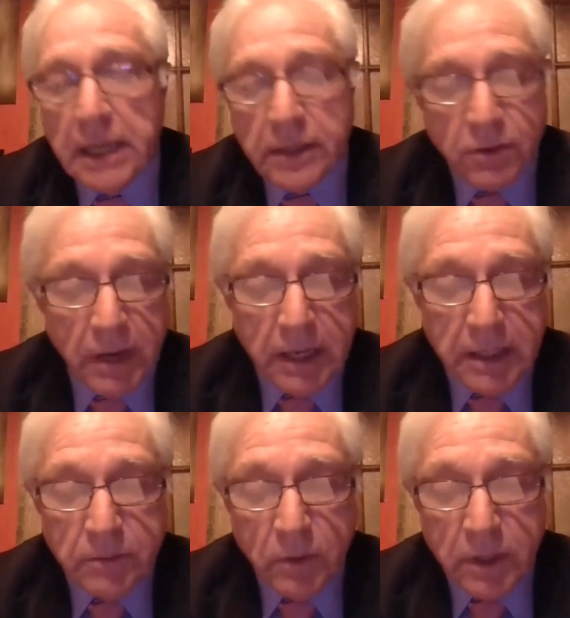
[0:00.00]
has
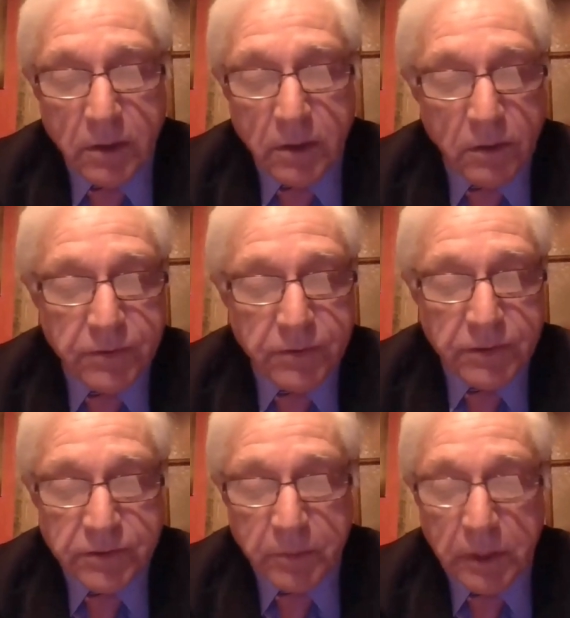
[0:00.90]
created what he calls
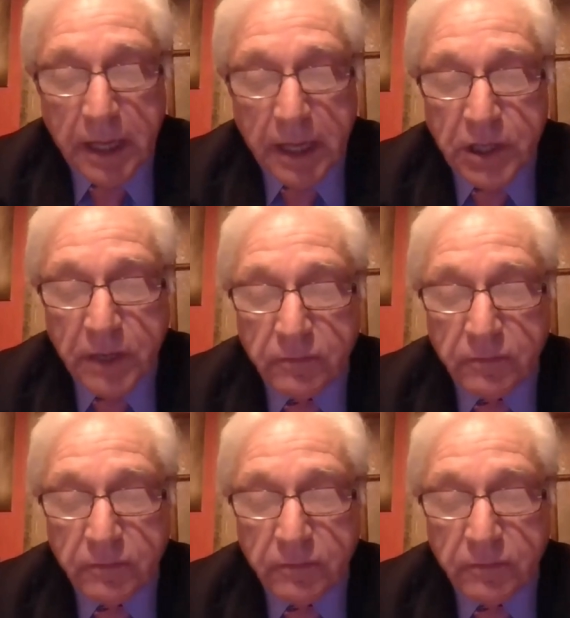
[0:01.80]
his Supply Chain